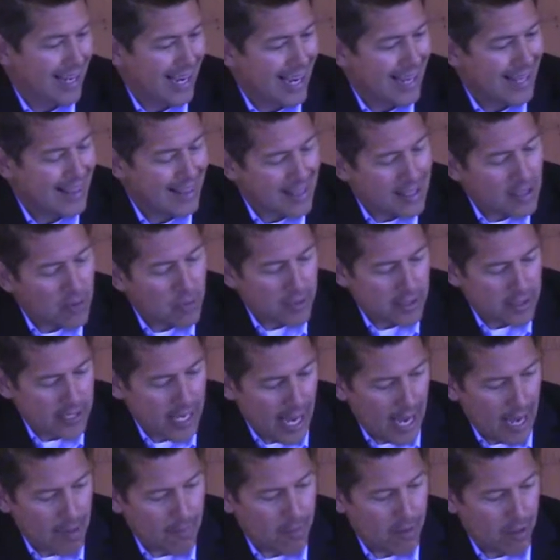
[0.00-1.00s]
I think what's
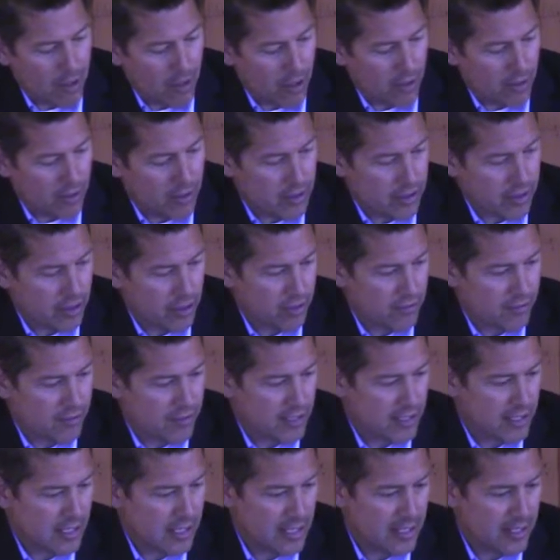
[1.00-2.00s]
happened though is you've
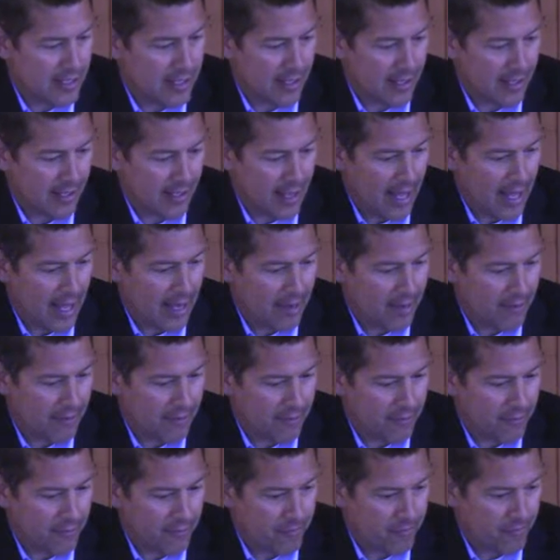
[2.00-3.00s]
seen a lot
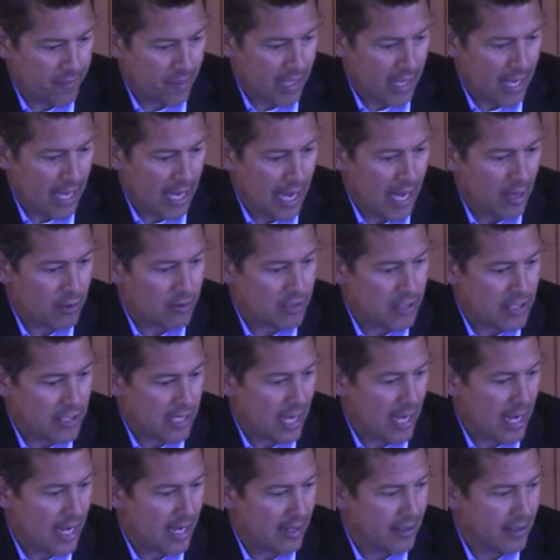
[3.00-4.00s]
of
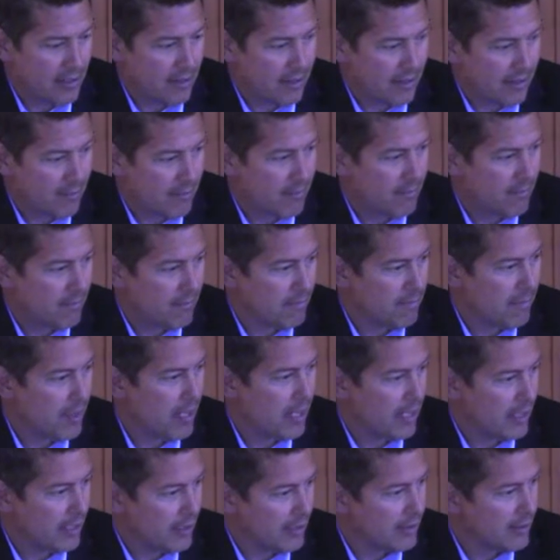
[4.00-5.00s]
outside
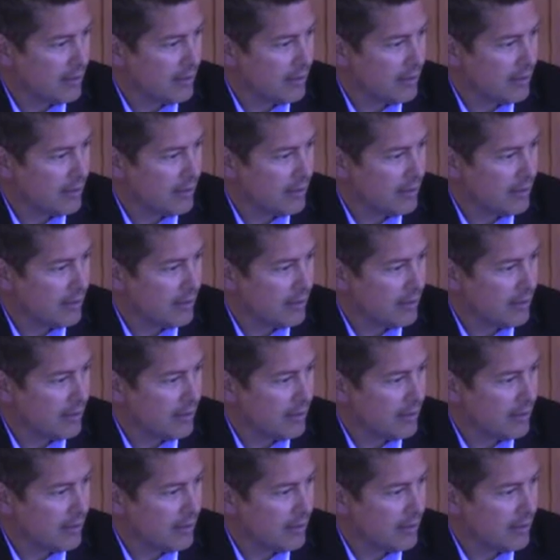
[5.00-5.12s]
money,